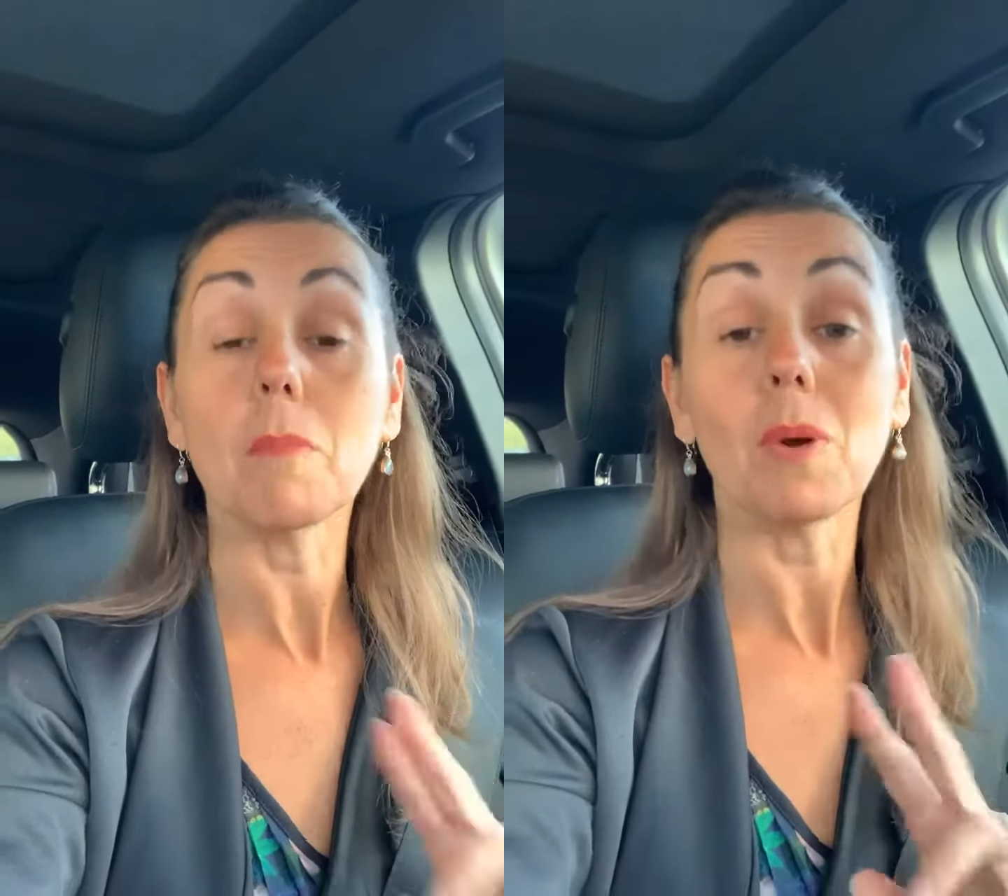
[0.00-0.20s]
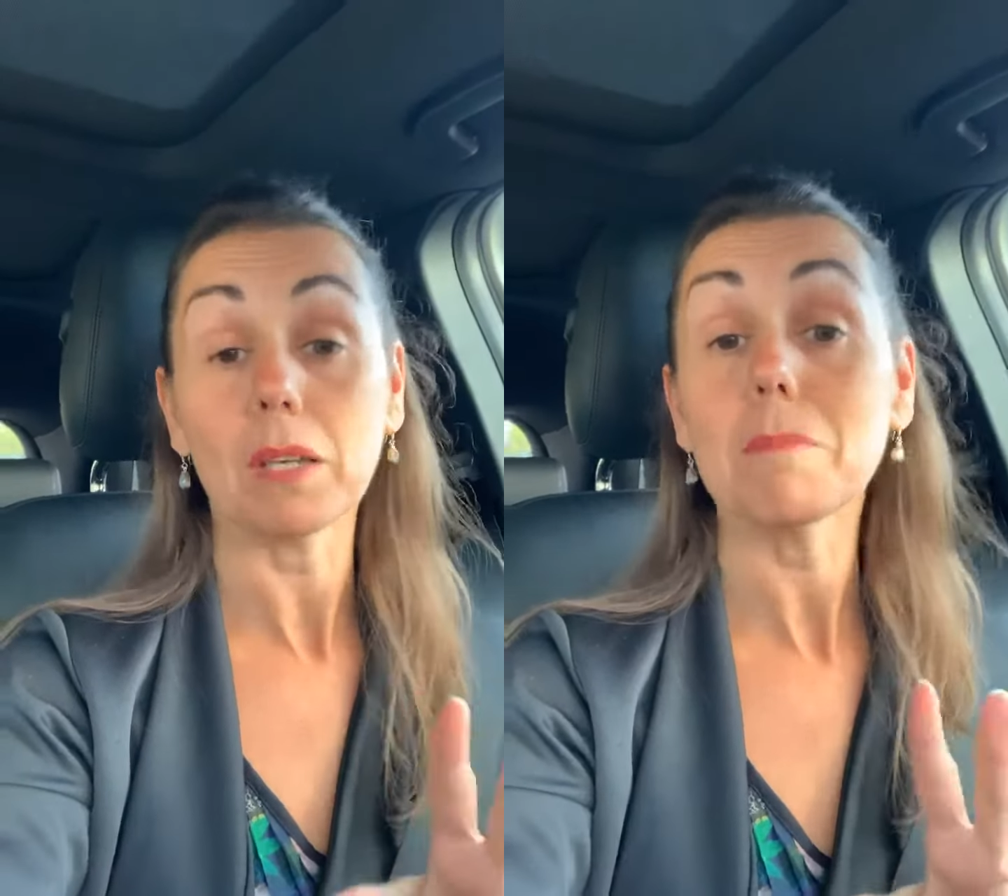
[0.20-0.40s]

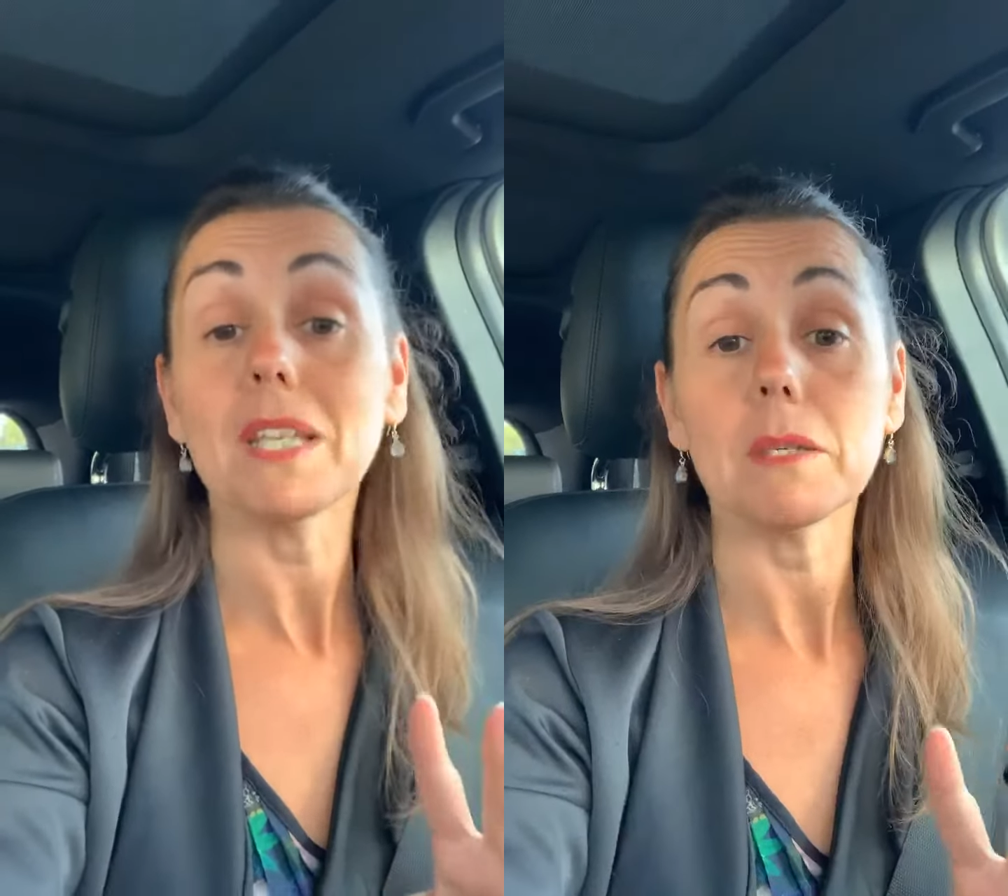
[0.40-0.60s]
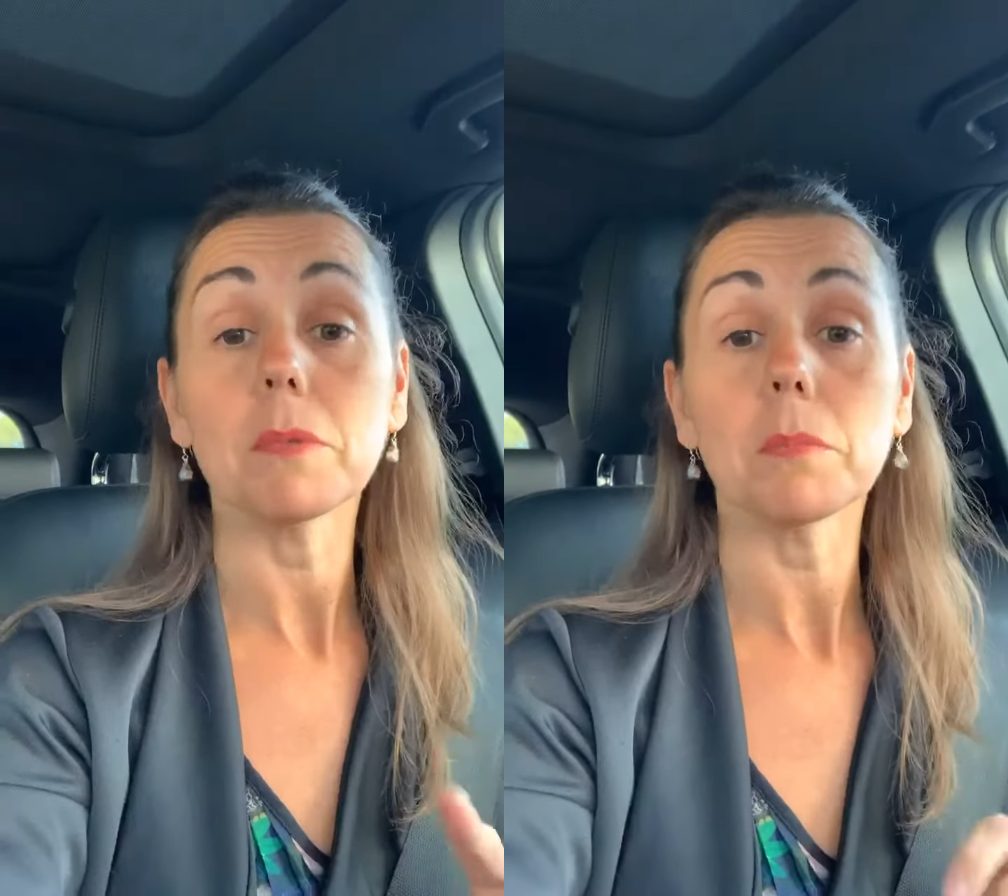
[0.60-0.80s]
and um, well, a
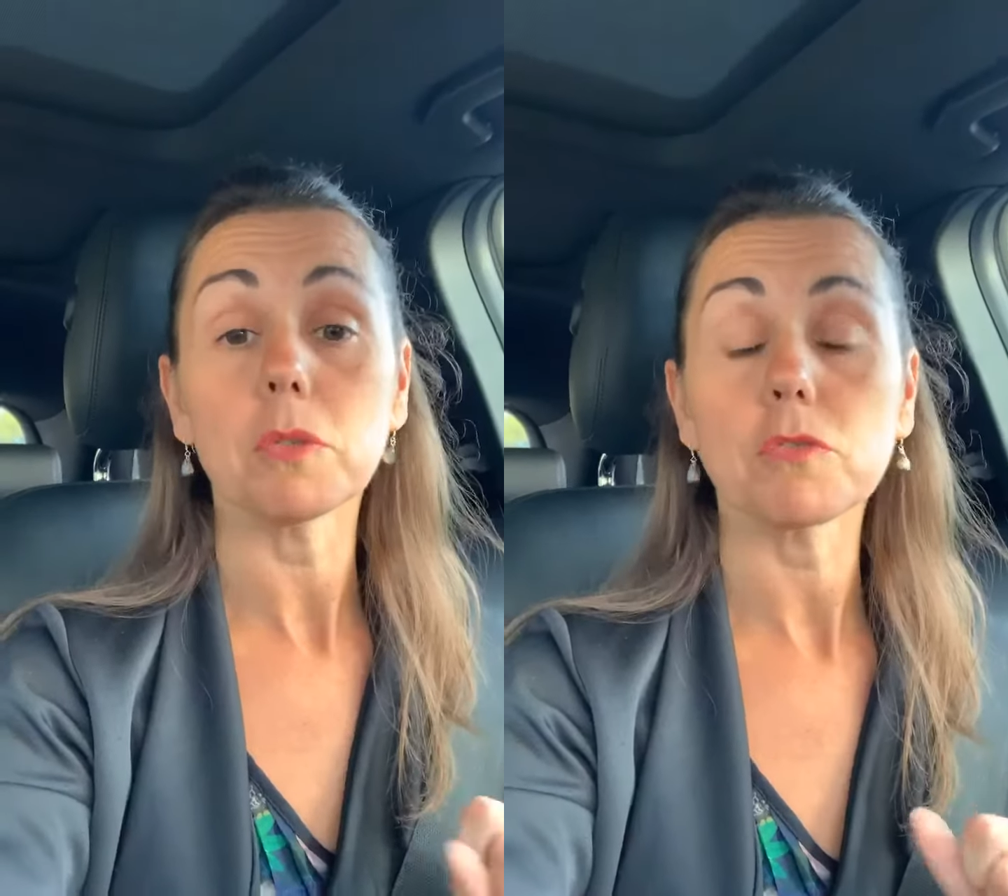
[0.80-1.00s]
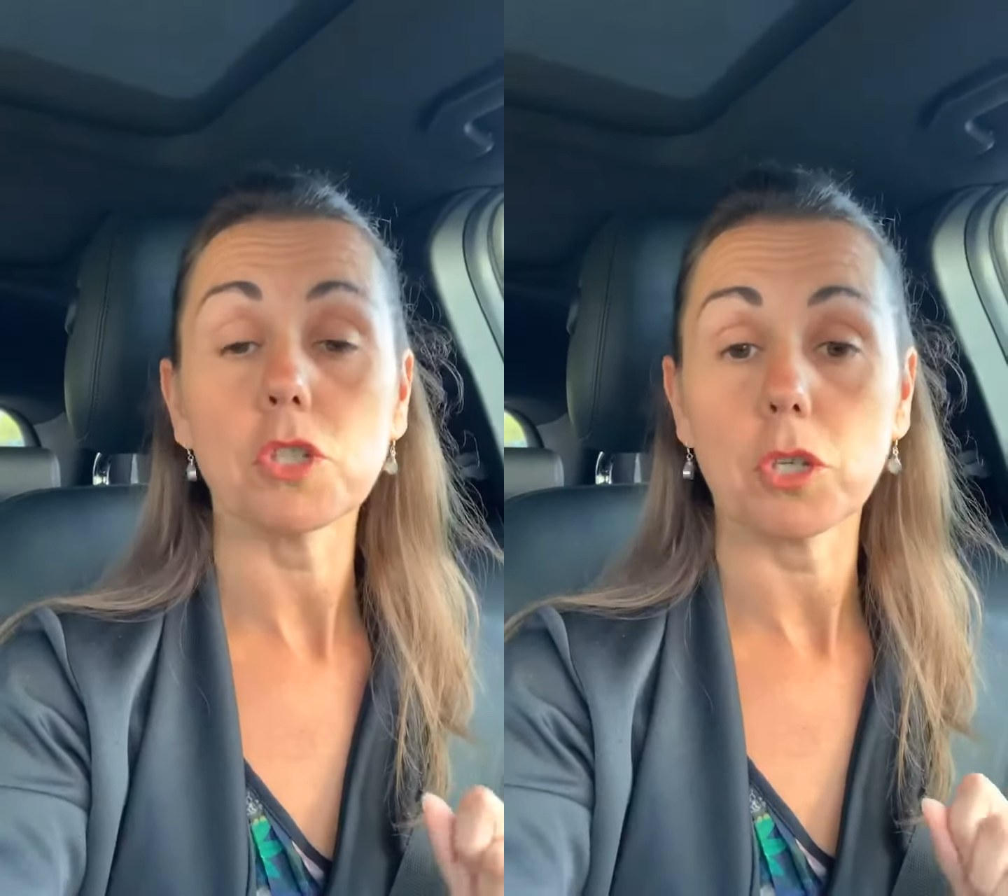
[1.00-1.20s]
minimum
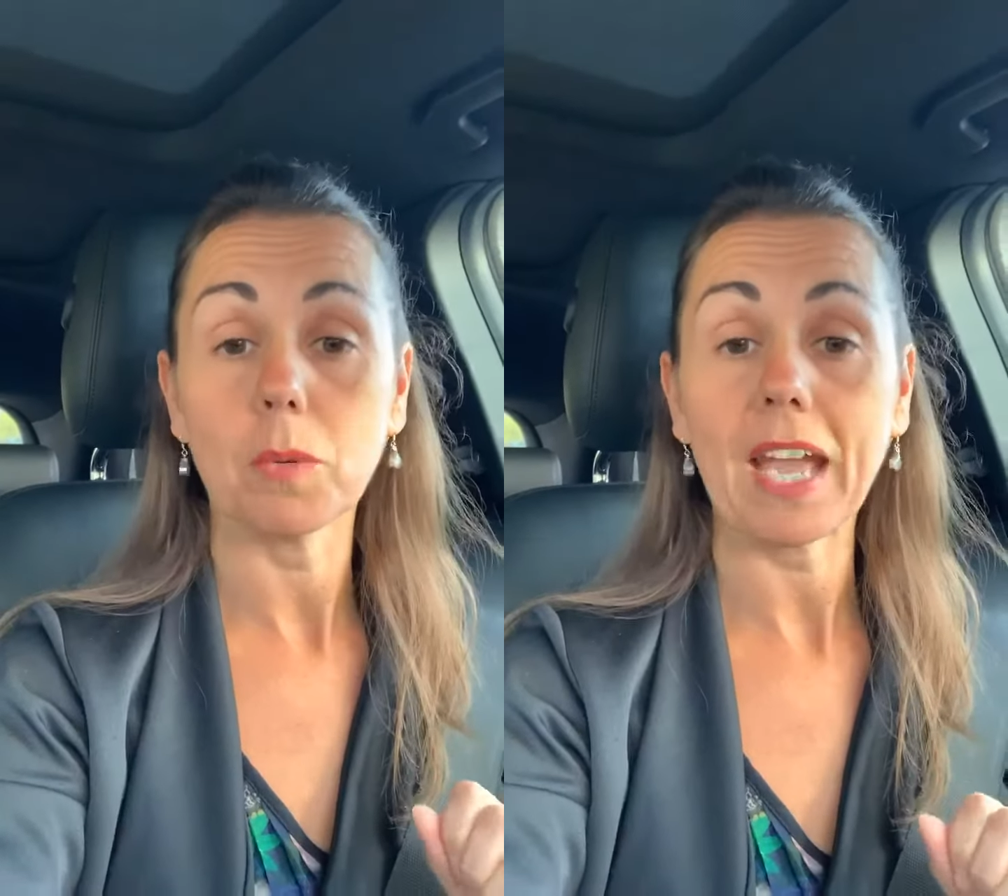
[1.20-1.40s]
of two